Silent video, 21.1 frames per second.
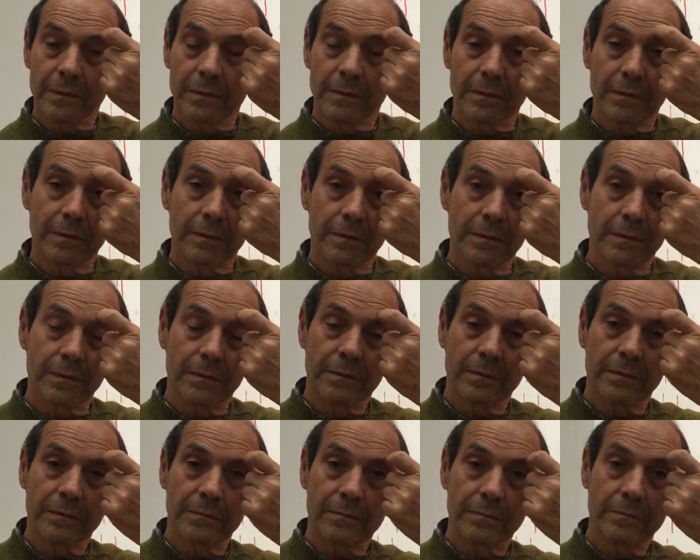it
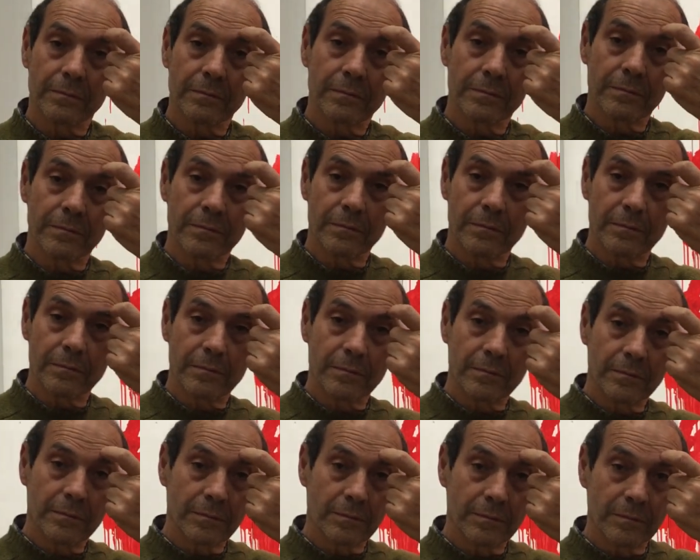looks like
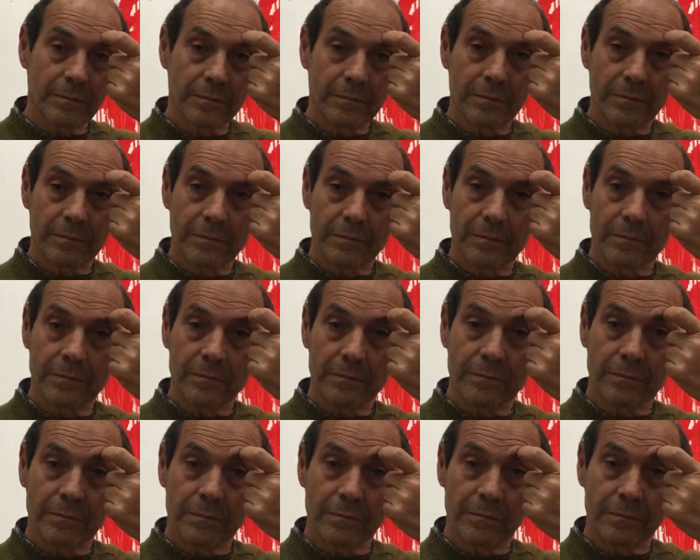often it begins
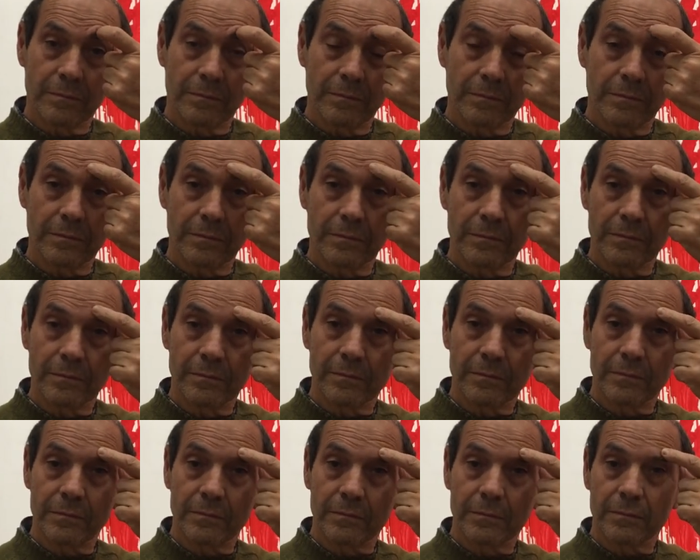with uh,
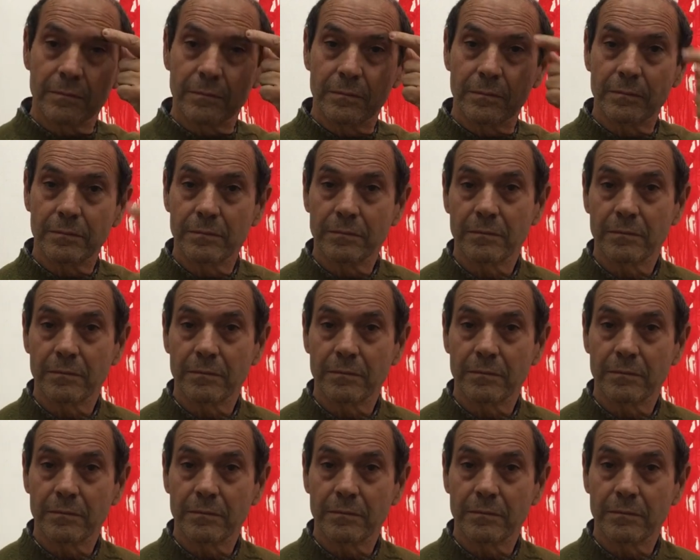with uh,